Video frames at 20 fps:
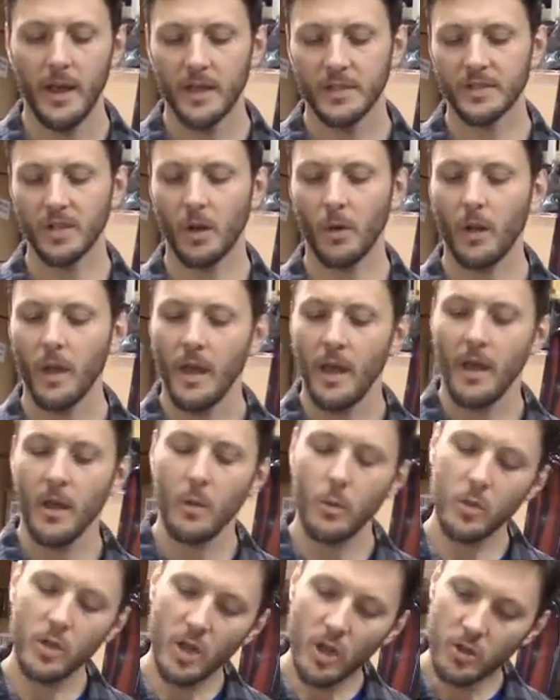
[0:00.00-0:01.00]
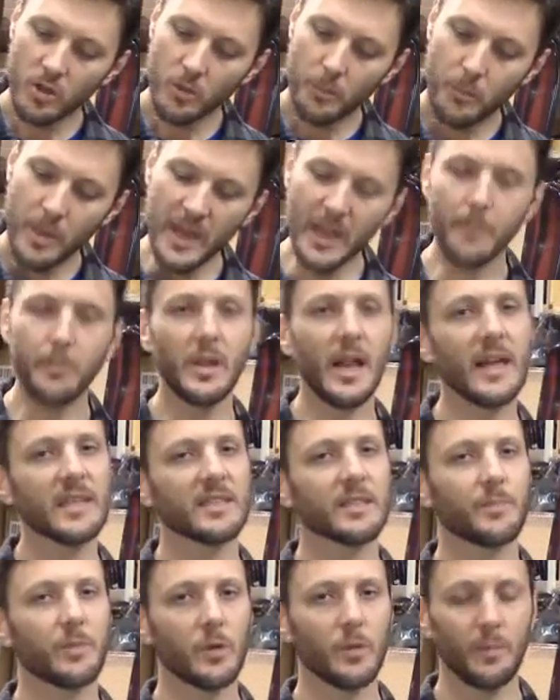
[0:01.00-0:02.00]
So you know, you pick a
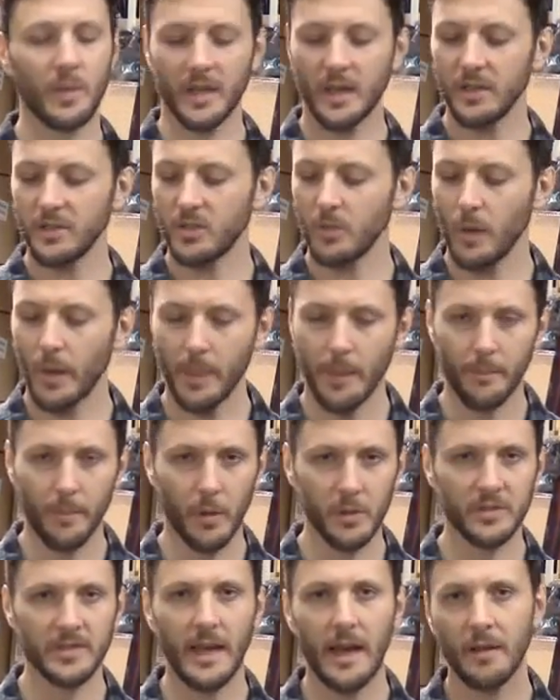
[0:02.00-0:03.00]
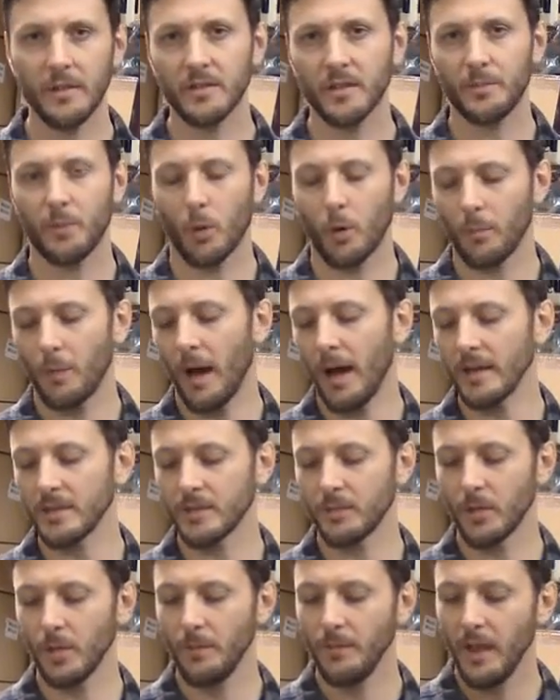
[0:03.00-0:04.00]
plastic boot because you want the most downhill support
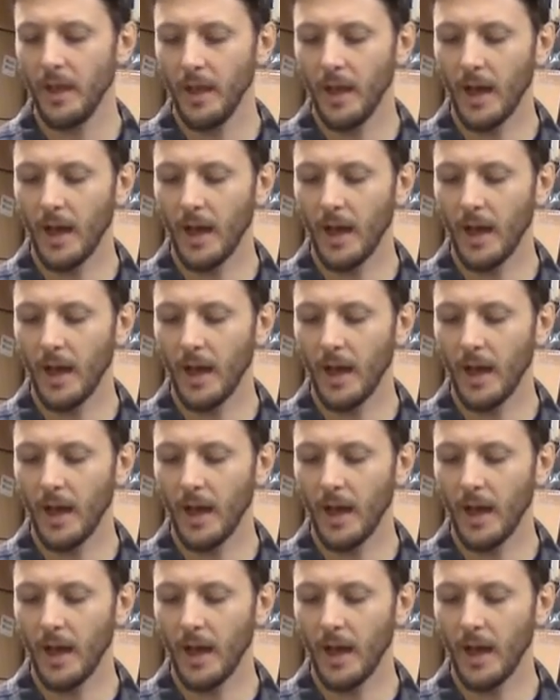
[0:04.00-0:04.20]
possible.